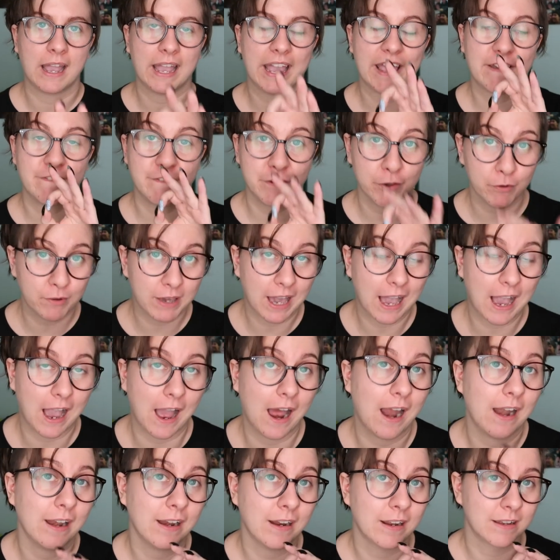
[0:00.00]
if you
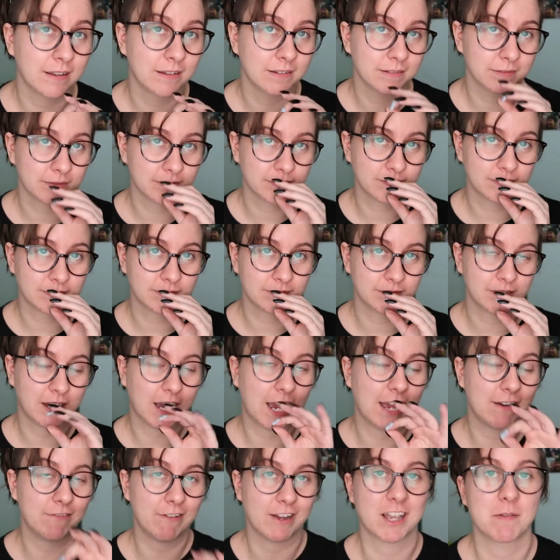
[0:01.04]
can,
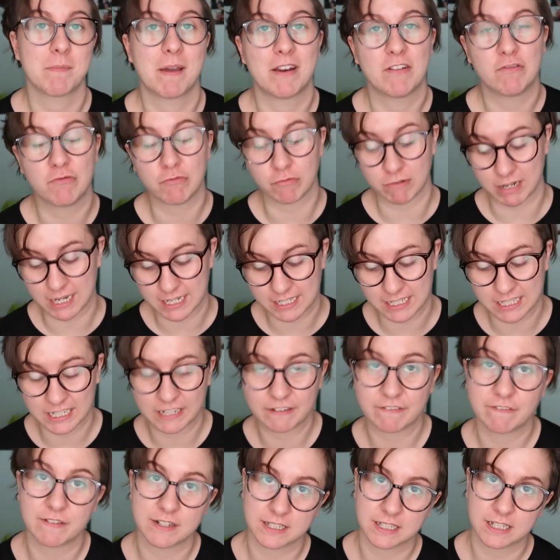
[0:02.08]
I'd recommend reading
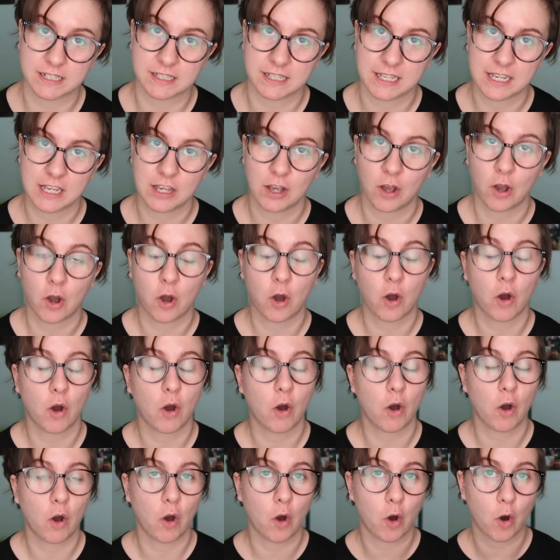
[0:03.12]
it physically
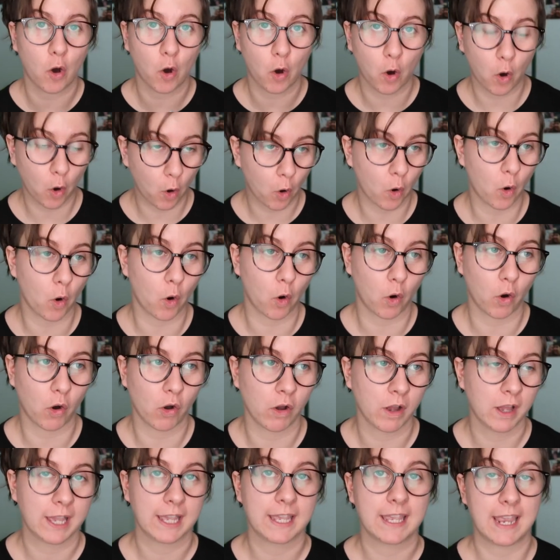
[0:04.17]

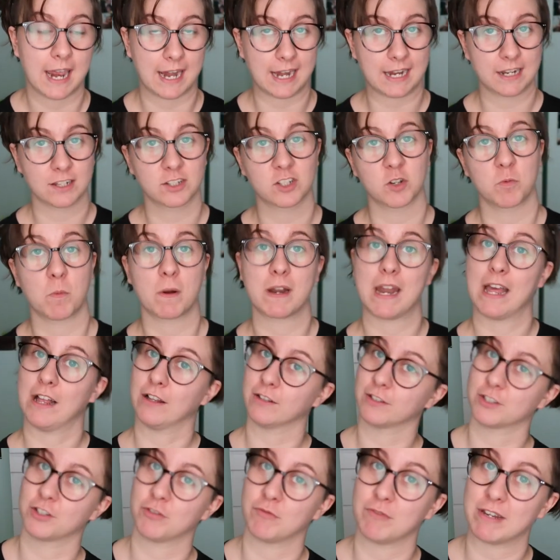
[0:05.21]
or getting someone
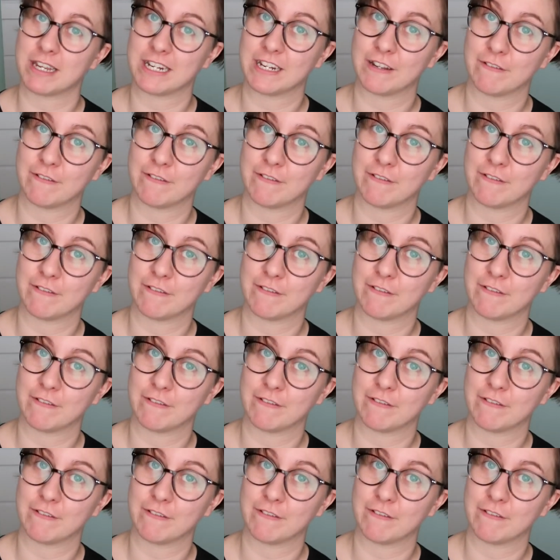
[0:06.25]
else to read